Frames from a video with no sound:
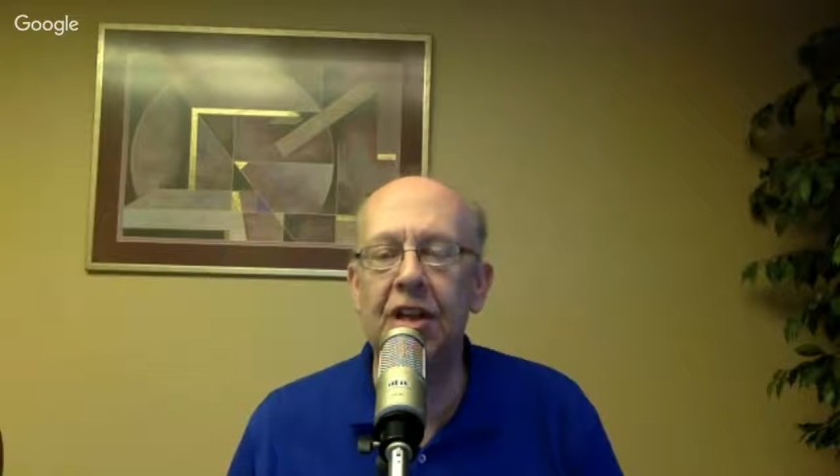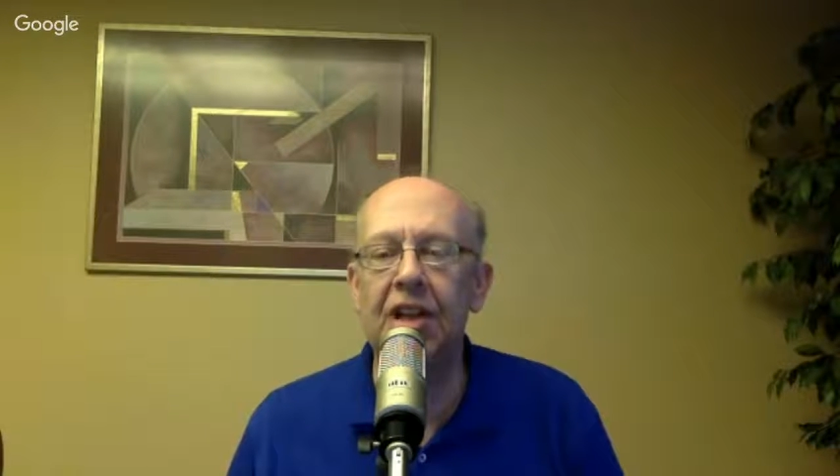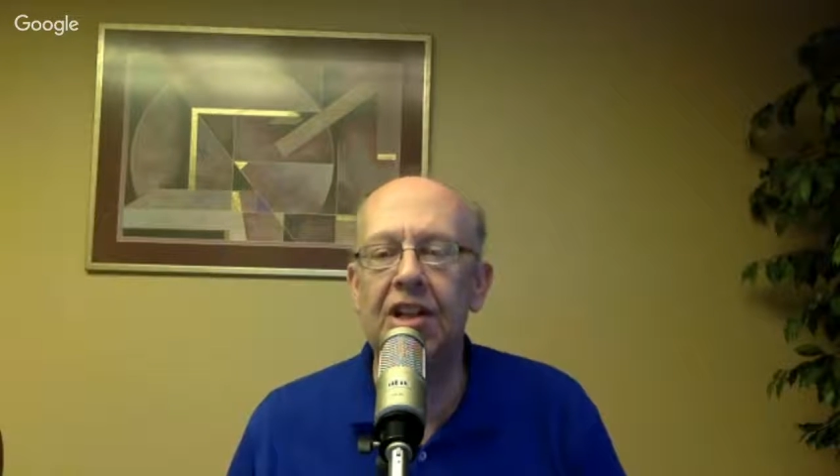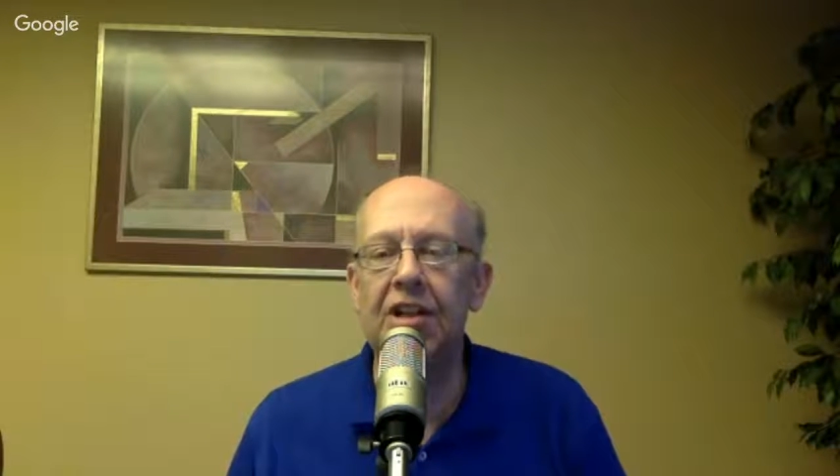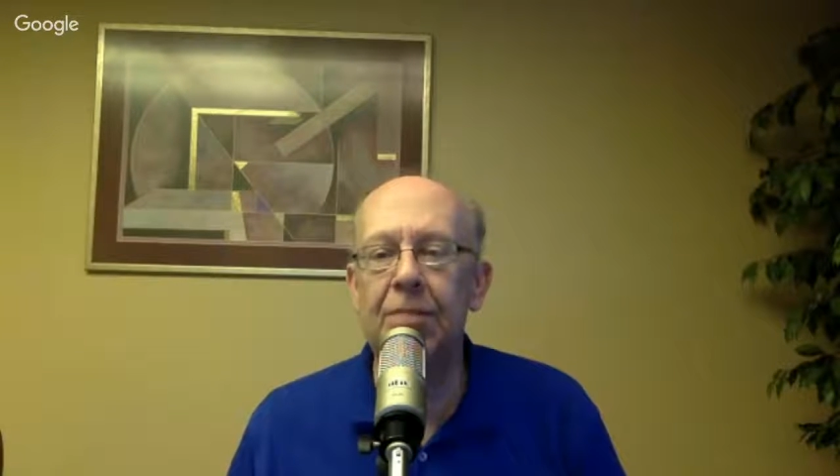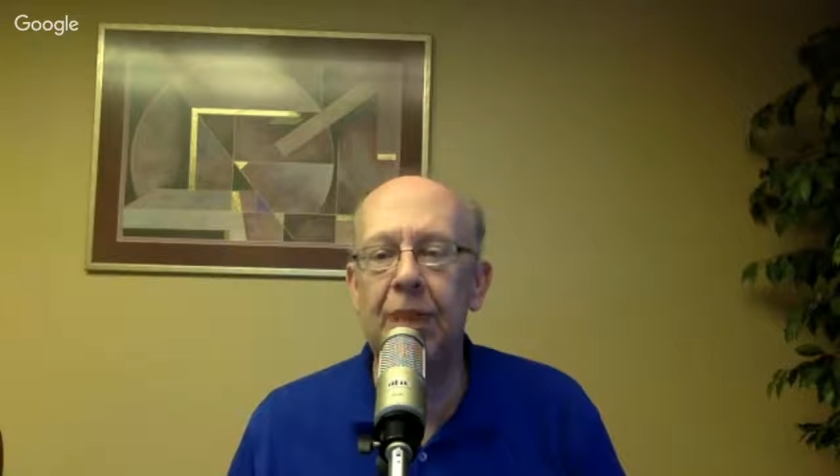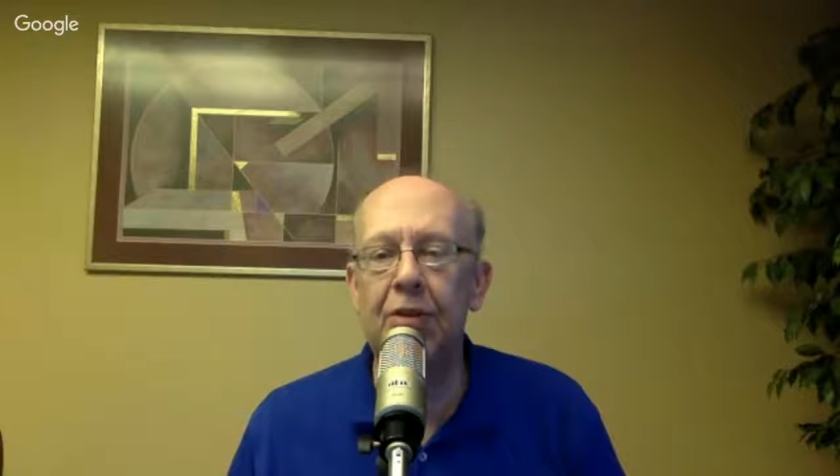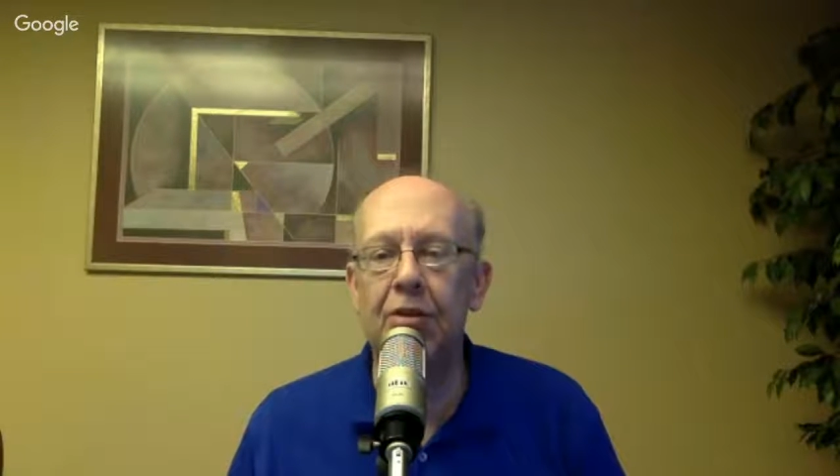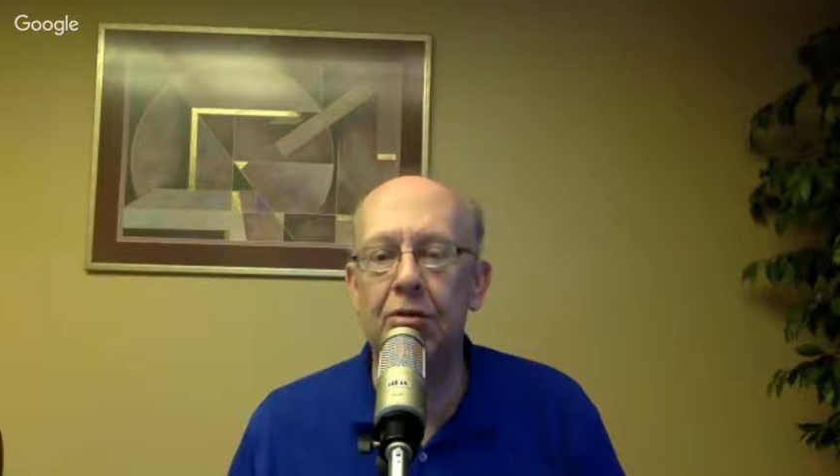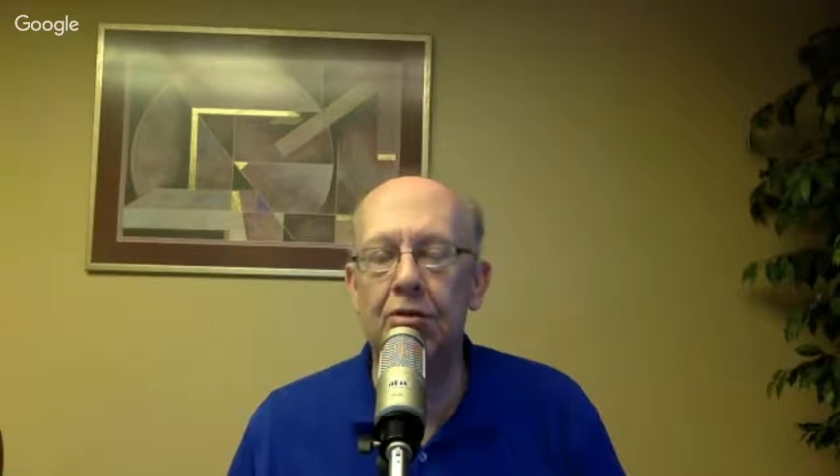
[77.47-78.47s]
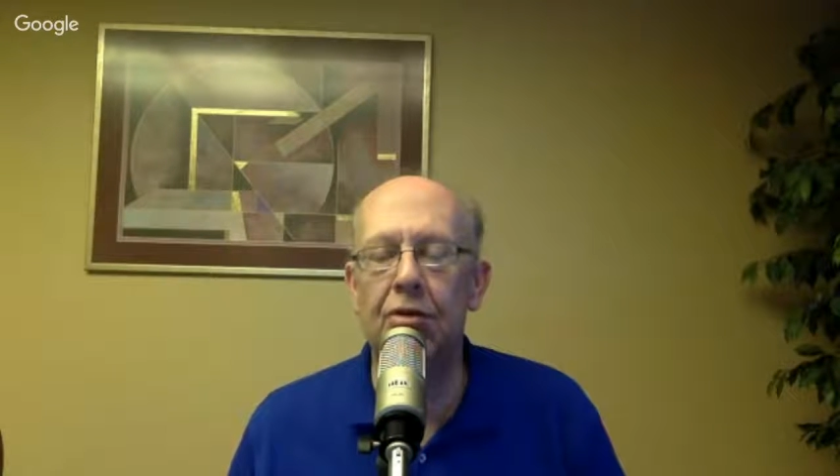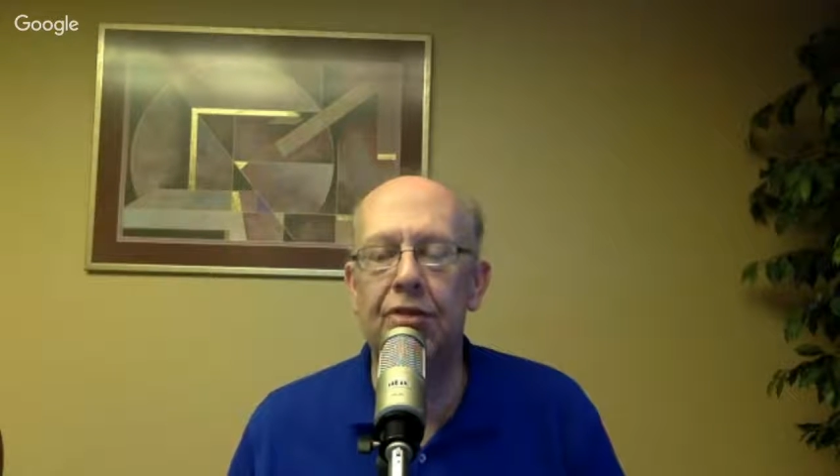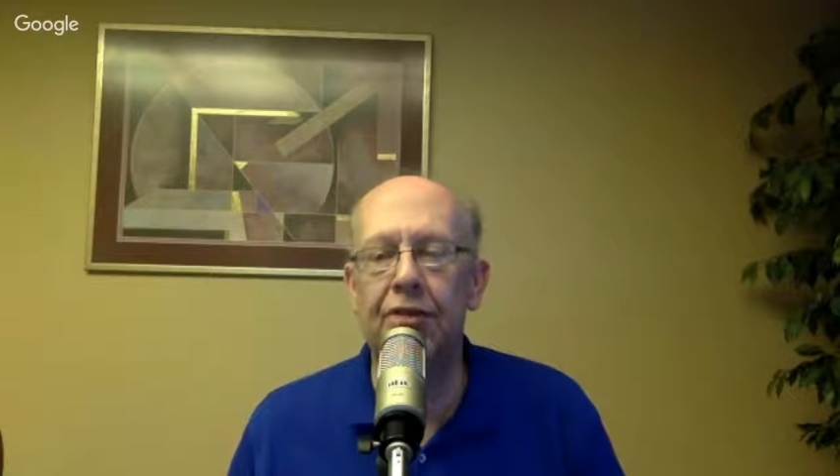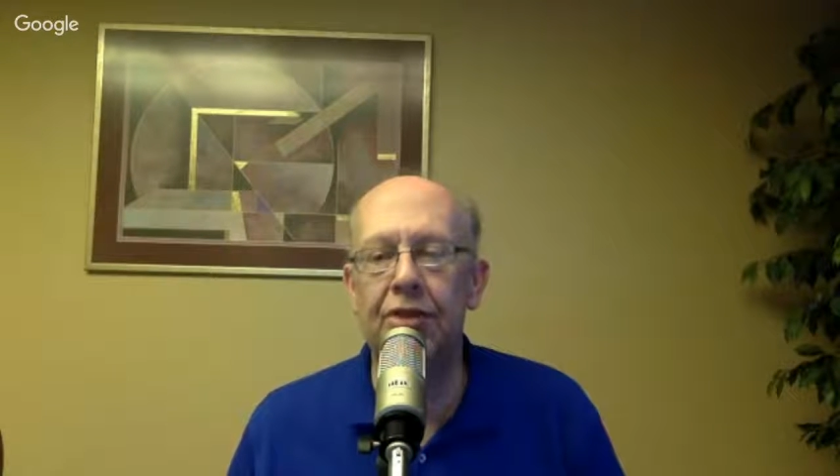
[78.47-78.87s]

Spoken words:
special rules for